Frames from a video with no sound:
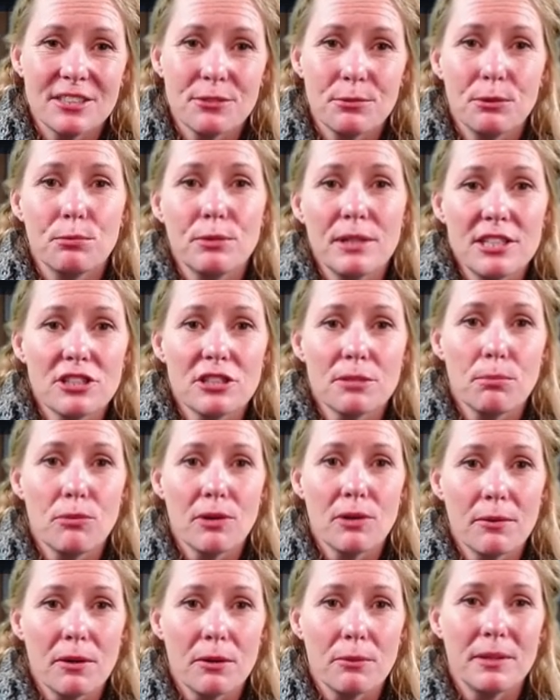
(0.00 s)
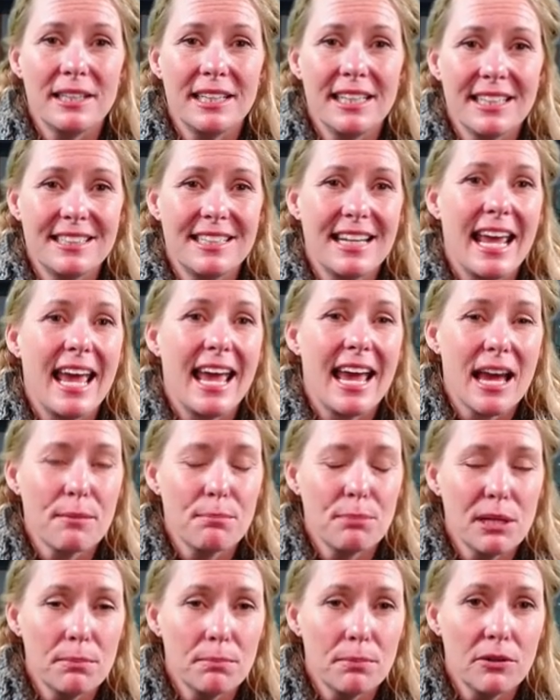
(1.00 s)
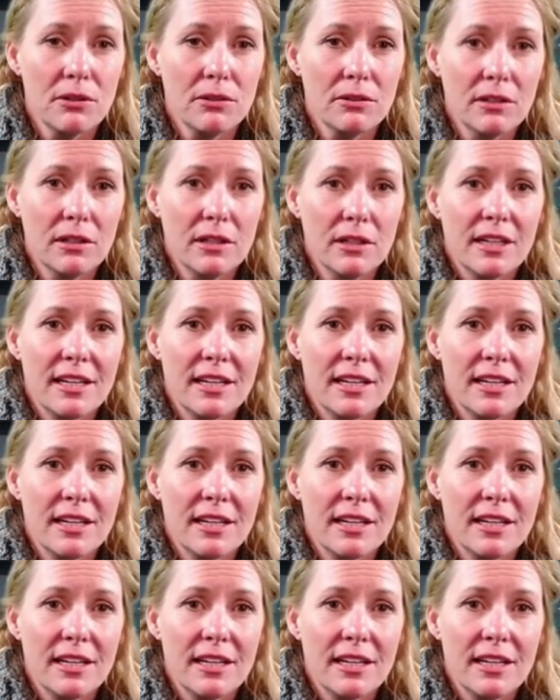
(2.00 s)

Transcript: So we reached a point where we needed to add people.